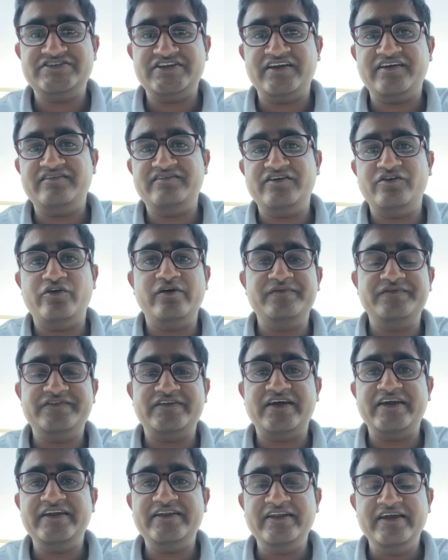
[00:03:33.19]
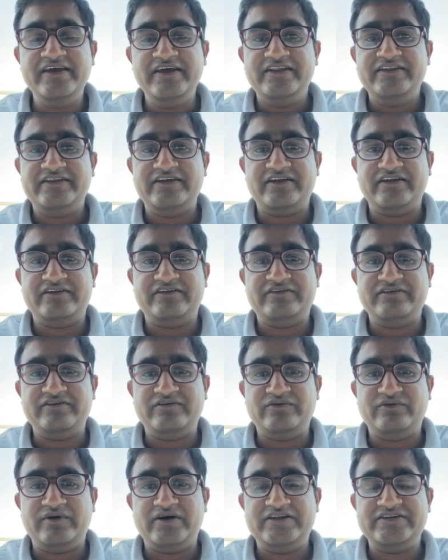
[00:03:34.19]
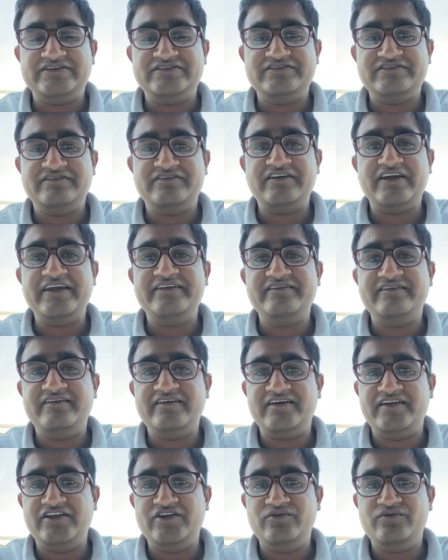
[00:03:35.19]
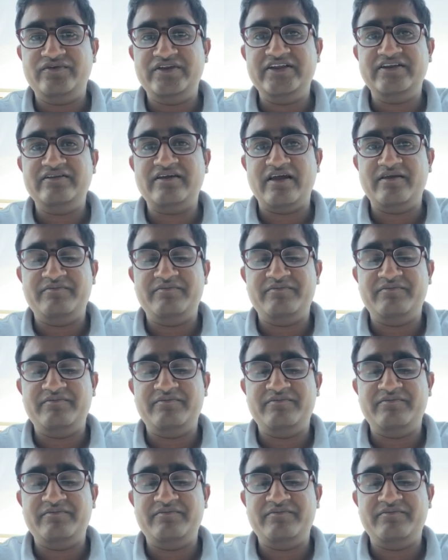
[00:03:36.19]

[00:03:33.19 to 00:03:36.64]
check the website that what criteria you need,